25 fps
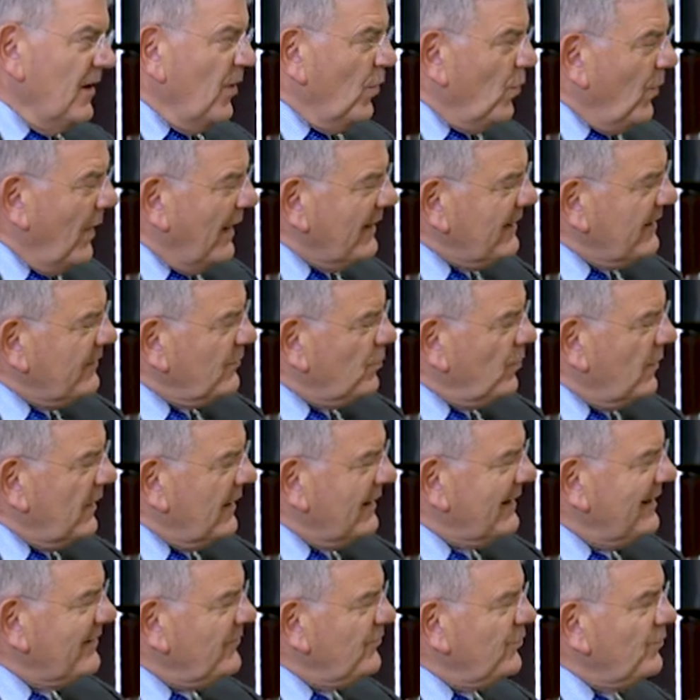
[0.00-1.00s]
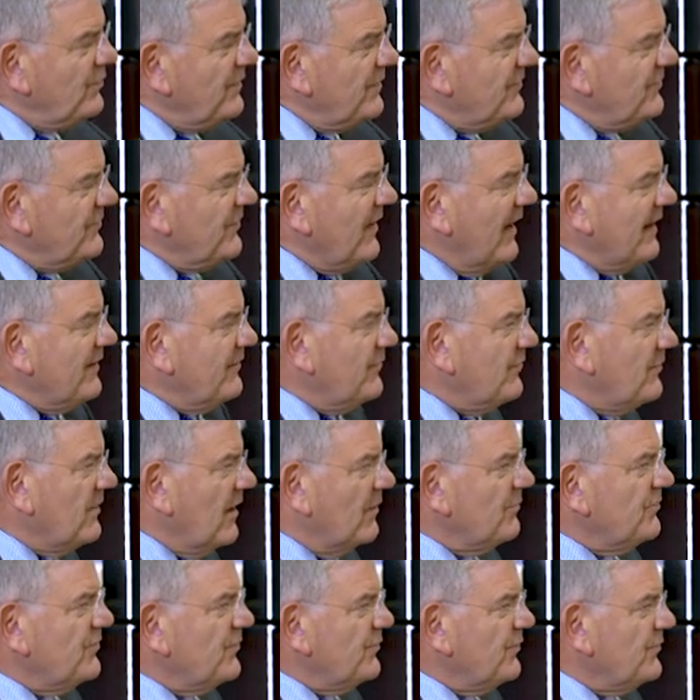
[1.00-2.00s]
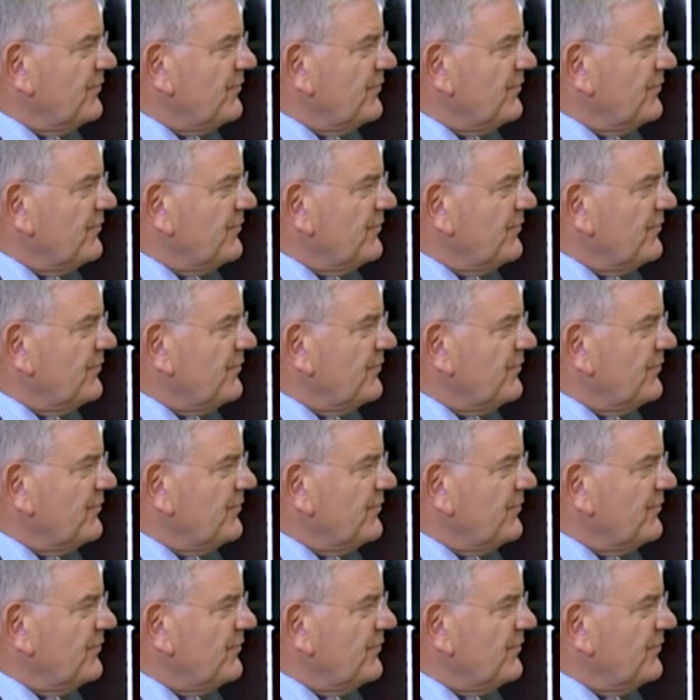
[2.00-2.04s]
Why did you decide to come to